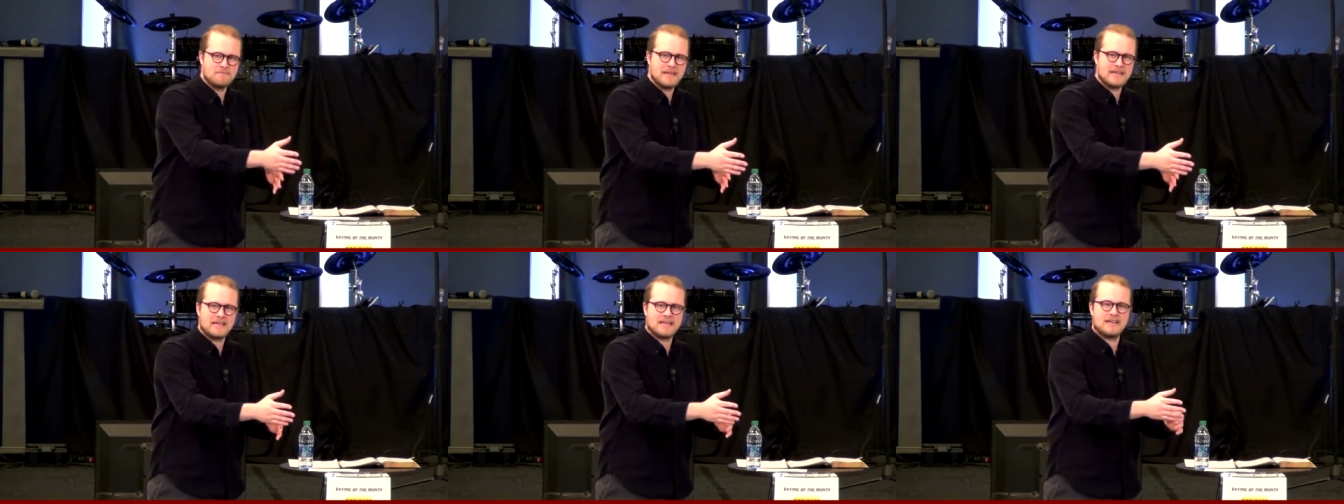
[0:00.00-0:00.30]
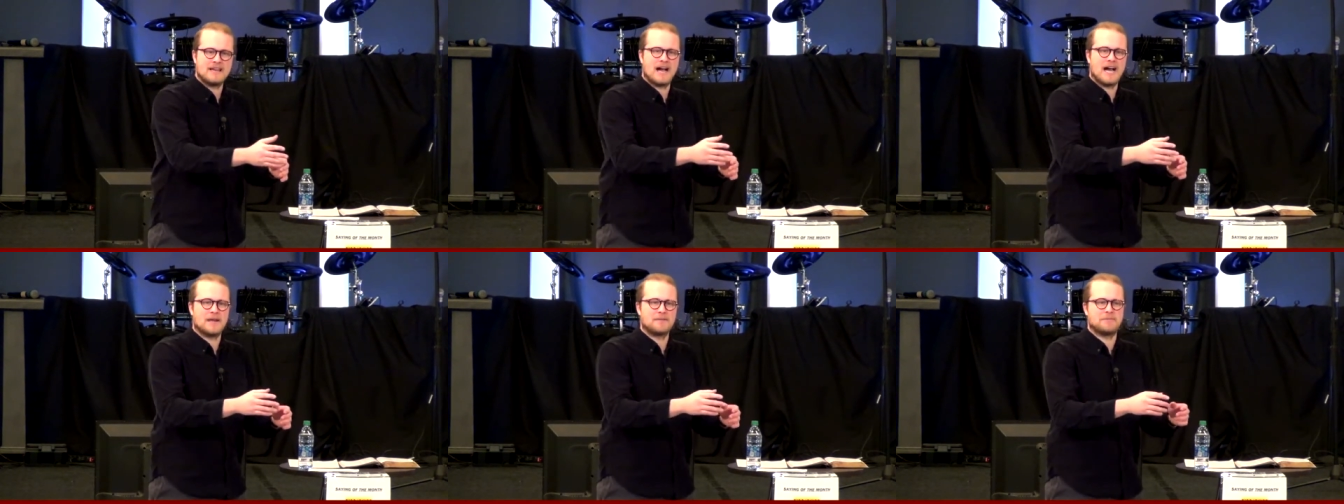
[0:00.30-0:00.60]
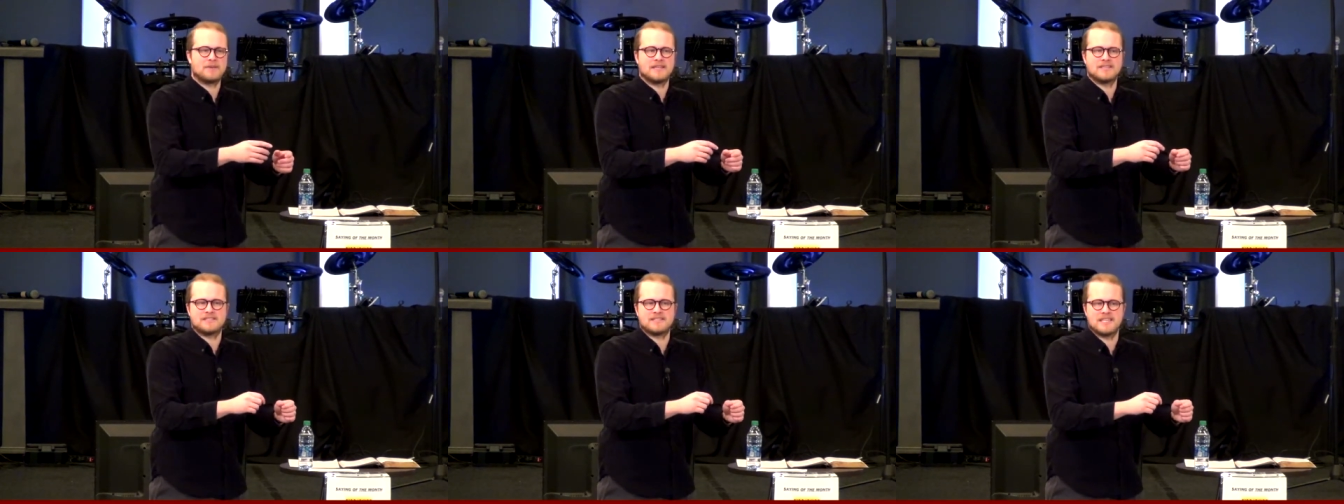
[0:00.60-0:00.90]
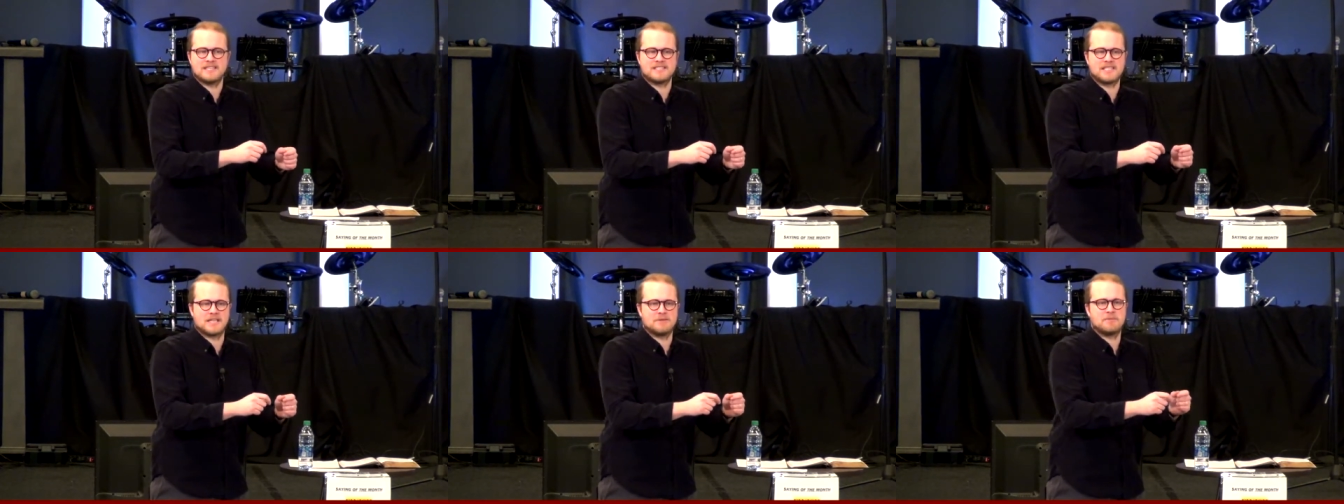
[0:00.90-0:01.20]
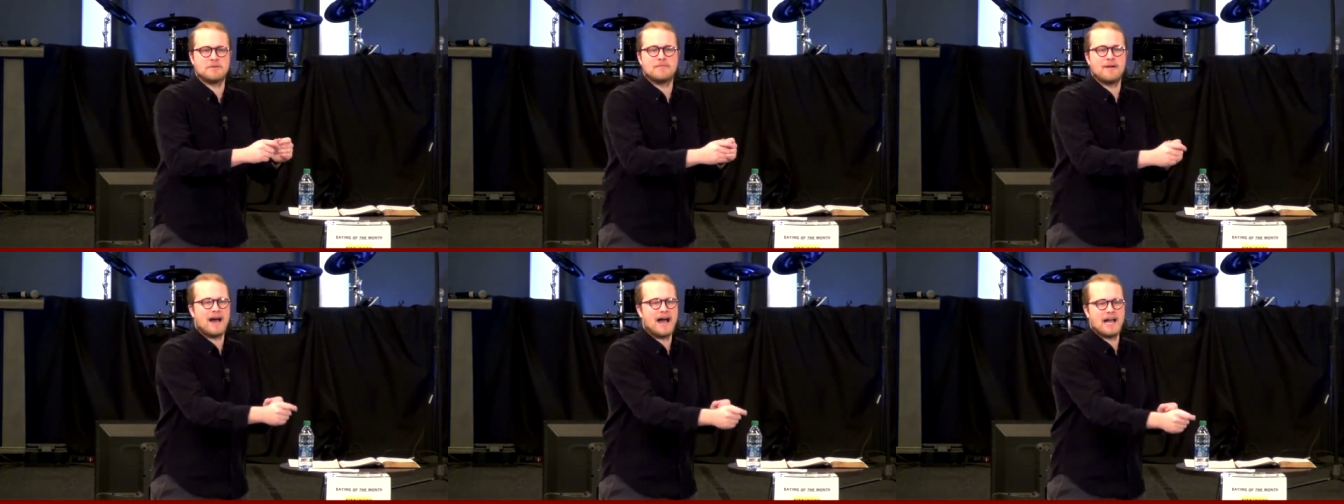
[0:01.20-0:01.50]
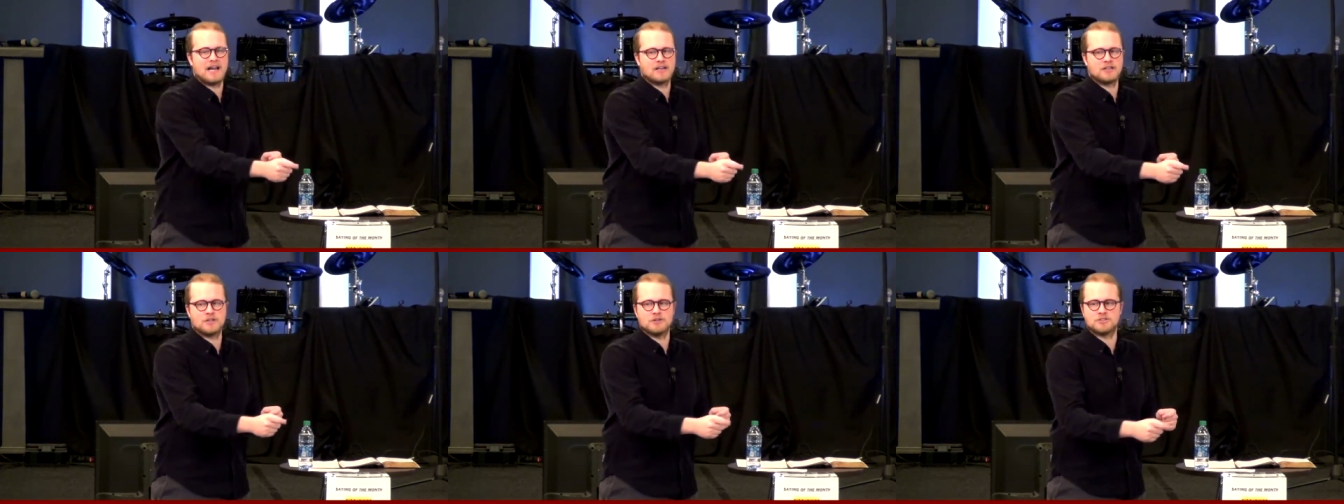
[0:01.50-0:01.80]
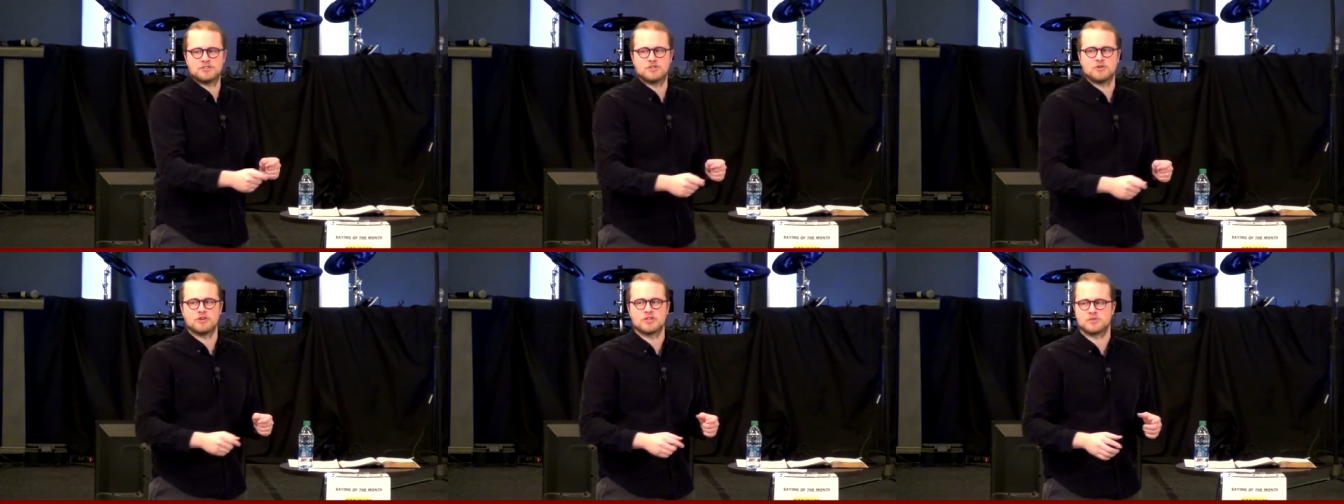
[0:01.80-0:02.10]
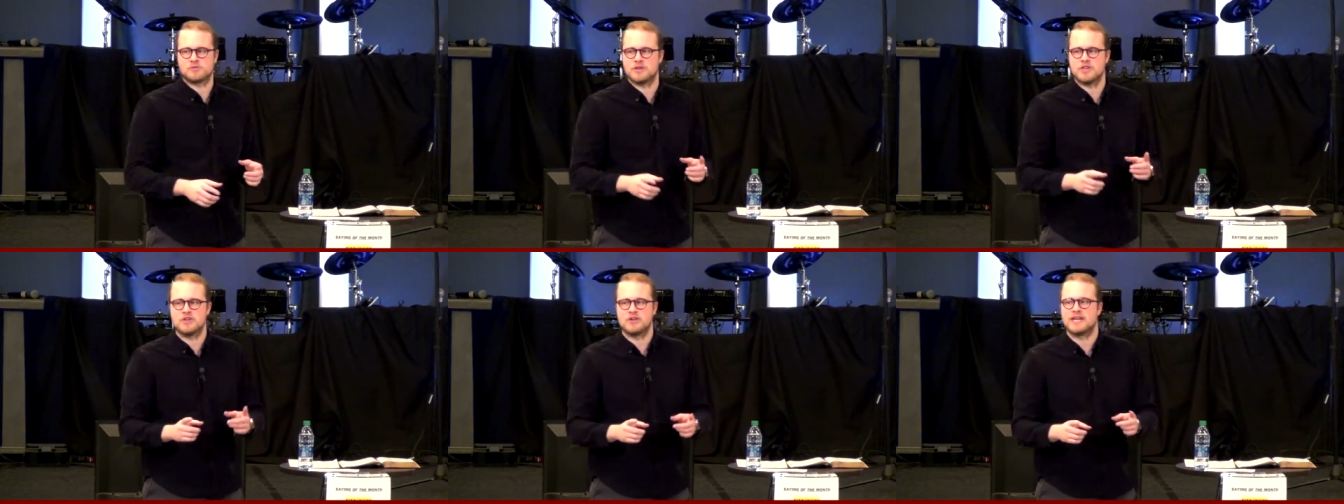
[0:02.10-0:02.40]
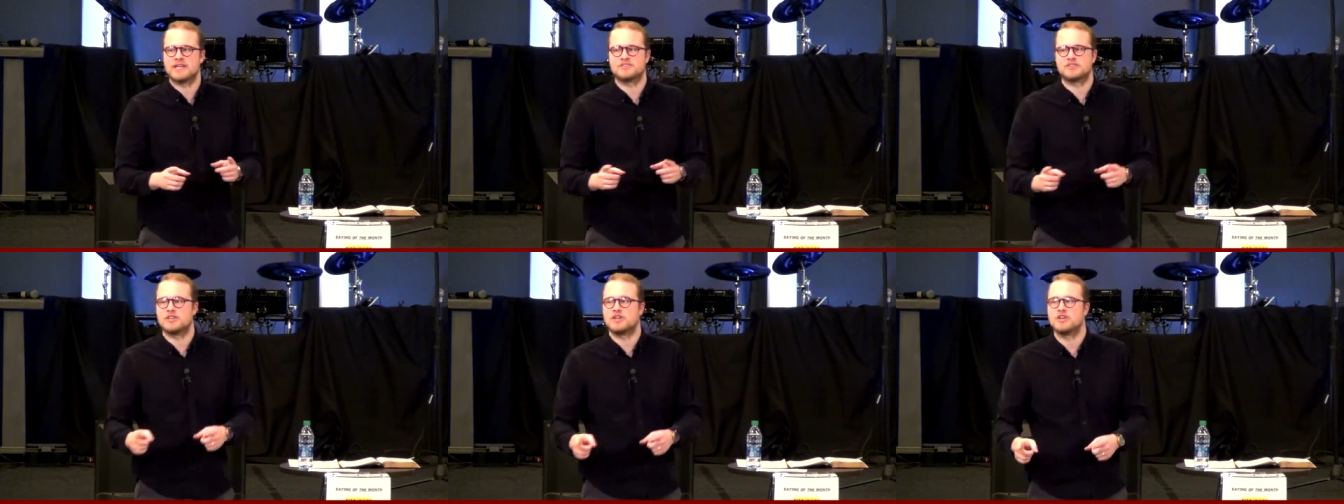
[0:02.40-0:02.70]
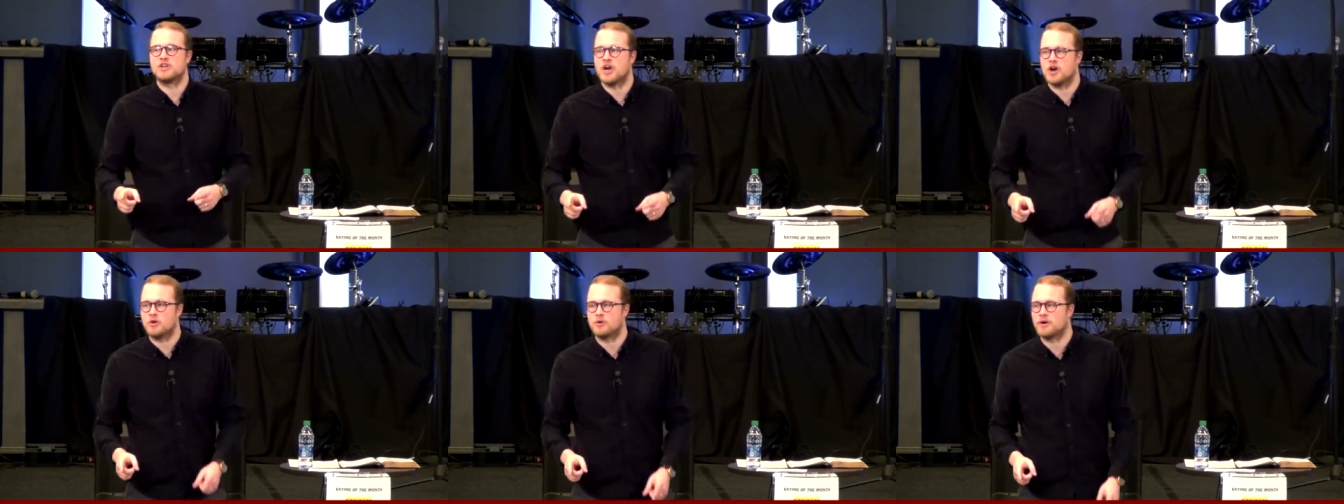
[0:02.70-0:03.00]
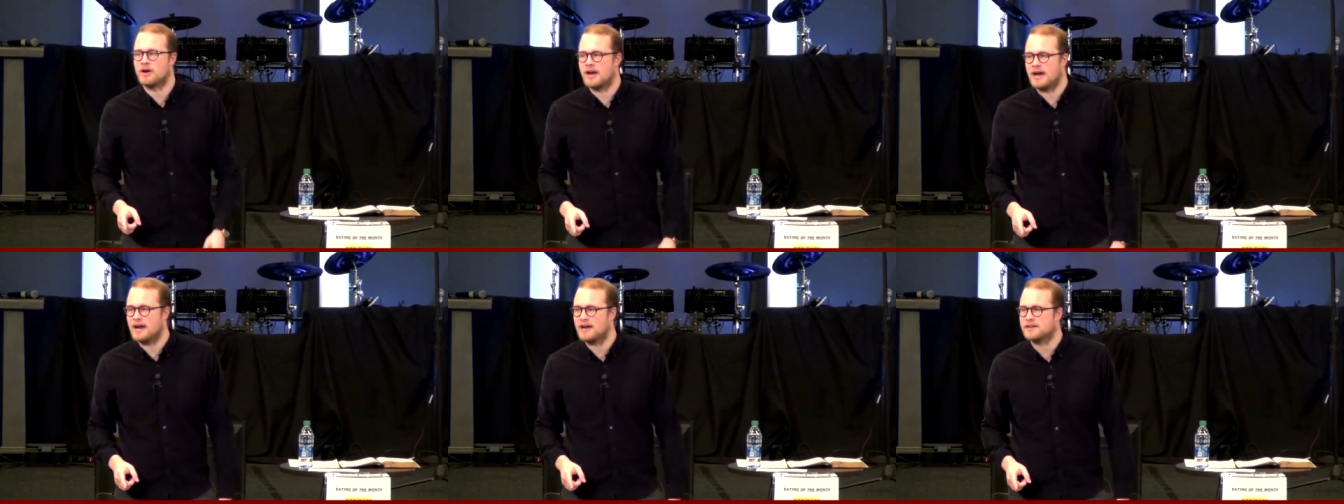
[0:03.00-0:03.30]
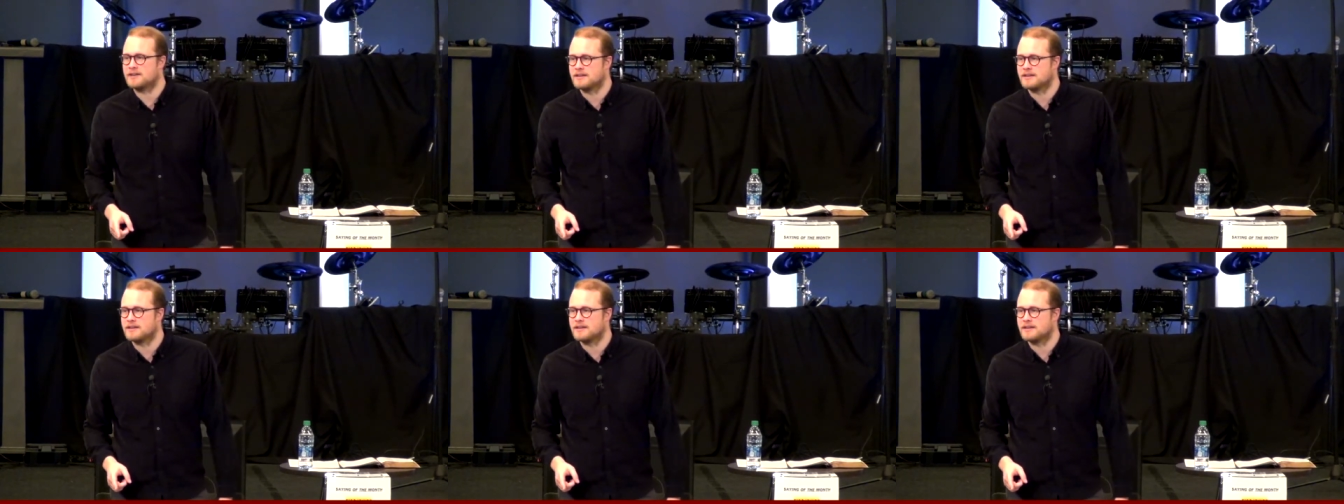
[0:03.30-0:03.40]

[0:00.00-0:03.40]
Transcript: meet God, but it's, it's going to be behind closed doors where you get to know God